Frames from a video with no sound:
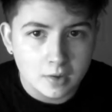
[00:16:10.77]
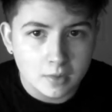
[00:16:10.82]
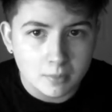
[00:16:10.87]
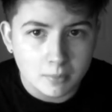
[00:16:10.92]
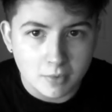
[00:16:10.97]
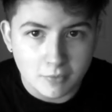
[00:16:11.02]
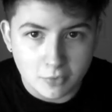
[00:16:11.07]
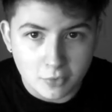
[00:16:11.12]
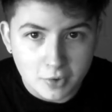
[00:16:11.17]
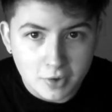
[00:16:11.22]

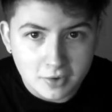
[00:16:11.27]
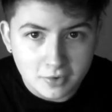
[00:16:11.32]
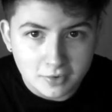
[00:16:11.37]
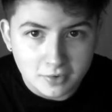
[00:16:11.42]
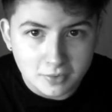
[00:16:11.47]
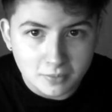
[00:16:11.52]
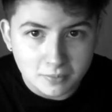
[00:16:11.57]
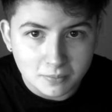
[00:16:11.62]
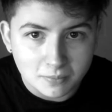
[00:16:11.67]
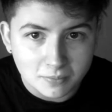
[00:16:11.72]
My
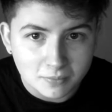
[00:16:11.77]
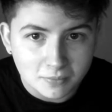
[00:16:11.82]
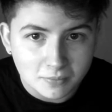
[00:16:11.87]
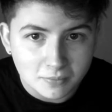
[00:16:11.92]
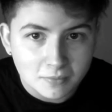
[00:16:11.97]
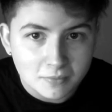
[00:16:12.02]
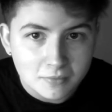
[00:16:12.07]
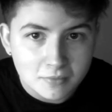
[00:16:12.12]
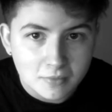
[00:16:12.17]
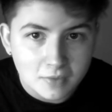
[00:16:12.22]
voice
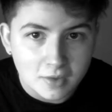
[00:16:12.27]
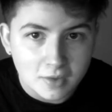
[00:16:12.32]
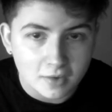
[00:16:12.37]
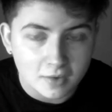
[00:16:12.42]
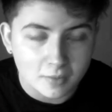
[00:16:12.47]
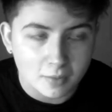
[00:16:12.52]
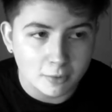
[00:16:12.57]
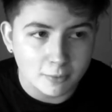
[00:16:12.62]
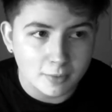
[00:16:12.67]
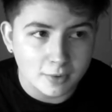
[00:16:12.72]

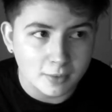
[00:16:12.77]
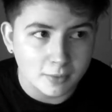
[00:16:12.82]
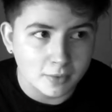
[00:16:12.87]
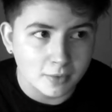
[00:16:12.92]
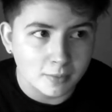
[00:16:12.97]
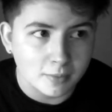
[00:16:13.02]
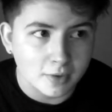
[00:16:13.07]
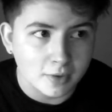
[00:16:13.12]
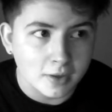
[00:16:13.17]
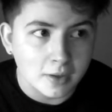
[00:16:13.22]
is probably one
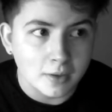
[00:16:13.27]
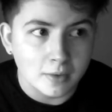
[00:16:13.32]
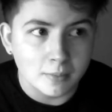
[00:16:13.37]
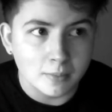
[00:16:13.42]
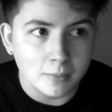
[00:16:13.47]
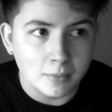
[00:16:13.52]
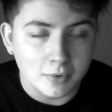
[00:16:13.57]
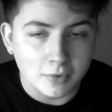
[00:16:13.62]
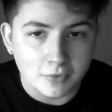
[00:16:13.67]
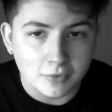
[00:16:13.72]
of my
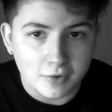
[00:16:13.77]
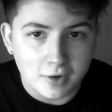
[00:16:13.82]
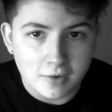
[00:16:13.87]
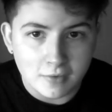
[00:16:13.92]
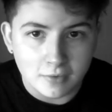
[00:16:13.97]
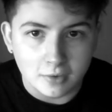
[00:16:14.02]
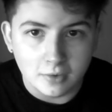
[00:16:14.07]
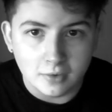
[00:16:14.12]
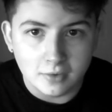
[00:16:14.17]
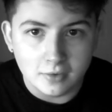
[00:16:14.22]
most
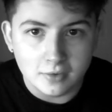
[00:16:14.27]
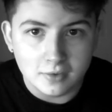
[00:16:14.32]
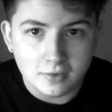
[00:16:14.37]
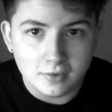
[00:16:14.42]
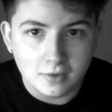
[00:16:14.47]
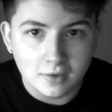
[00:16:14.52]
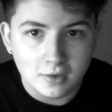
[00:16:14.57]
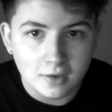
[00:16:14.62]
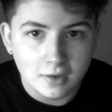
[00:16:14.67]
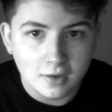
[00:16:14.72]
favourites.
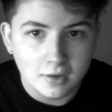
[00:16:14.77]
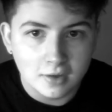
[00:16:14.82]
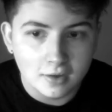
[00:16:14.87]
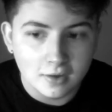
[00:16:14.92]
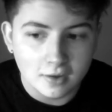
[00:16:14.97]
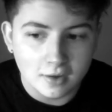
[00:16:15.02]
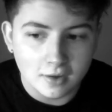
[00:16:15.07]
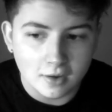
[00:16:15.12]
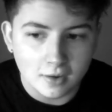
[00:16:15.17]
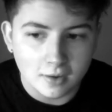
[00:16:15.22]

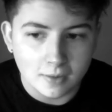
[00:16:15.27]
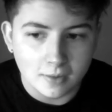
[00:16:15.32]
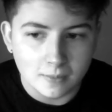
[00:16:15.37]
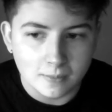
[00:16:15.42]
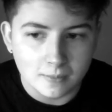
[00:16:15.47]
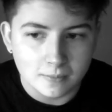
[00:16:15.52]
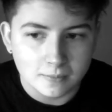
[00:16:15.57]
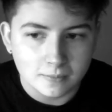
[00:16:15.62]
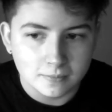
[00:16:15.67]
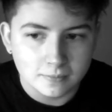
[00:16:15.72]

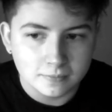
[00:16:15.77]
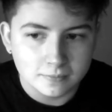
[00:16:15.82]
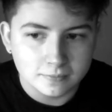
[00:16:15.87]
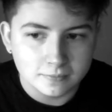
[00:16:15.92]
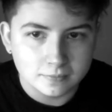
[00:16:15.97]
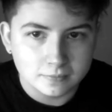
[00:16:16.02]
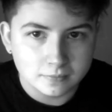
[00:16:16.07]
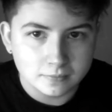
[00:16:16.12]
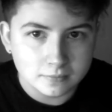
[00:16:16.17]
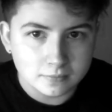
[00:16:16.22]

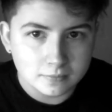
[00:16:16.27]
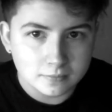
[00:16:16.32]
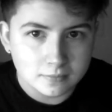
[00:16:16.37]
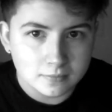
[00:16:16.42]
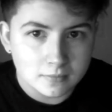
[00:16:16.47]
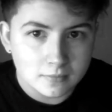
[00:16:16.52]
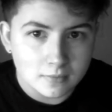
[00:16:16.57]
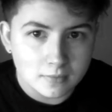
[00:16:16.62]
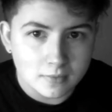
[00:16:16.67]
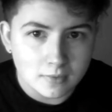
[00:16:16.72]

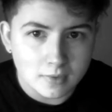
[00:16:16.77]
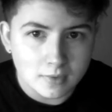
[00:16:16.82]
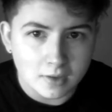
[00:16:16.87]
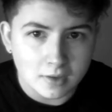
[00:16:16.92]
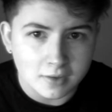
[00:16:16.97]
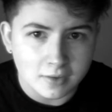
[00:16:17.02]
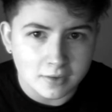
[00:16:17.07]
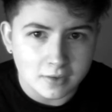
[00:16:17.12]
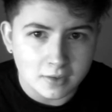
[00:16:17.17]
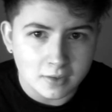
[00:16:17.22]

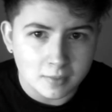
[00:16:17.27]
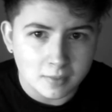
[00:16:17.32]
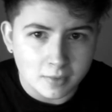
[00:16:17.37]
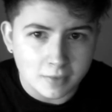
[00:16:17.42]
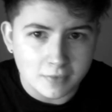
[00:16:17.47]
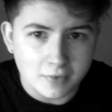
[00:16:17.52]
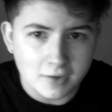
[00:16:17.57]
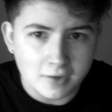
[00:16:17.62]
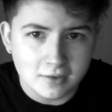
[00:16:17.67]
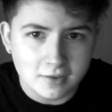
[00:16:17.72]
I think my
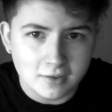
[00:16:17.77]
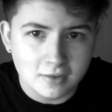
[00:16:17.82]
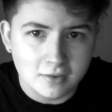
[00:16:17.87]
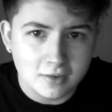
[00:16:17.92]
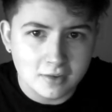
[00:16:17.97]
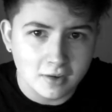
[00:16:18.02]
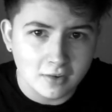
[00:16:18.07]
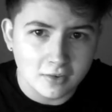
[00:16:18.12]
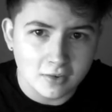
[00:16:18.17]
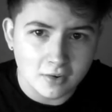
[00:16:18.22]
face has
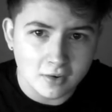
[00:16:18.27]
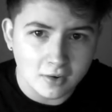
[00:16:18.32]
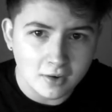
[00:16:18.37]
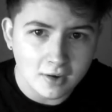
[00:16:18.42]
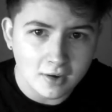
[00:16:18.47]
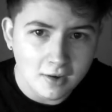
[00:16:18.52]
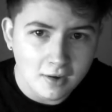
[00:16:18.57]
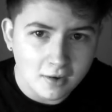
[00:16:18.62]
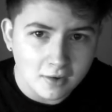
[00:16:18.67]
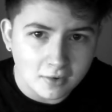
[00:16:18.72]
changed
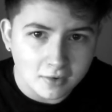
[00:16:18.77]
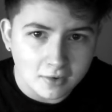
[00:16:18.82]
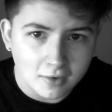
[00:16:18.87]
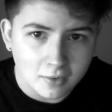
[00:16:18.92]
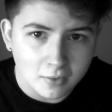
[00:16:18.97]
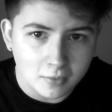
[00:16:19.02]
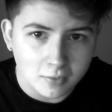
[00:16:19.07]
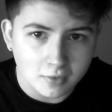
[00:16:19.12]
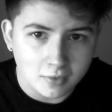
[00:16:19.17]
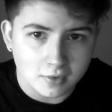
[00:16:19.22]
slightly, like
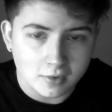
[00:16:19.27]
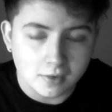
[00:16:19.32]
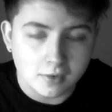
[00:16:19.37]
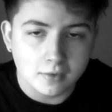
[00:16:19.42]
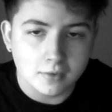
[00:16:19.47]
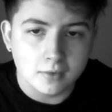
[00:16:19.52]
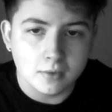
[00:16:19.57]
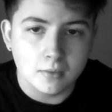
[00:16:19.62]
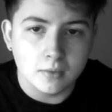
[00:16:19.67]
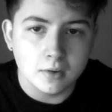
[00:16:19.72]
obviously I
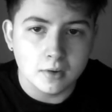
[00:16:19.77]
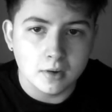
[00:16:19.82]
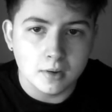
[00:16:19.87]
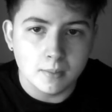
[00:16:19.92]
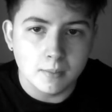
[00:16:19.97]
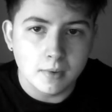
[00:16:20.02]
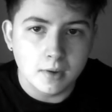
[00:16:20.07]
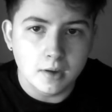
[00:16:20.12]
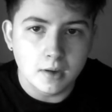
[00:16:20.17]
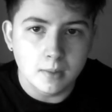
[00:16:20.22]
still look like
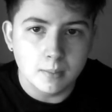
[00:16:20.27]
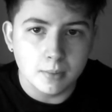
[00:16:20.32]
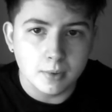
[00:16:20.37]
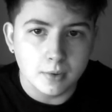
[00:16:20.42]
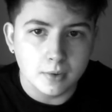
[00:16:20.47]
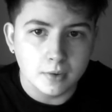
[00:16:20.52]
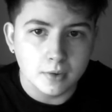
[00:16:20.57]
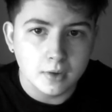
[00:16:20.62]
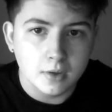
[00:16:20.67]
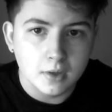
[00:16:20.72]
me,
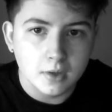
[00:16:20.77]
but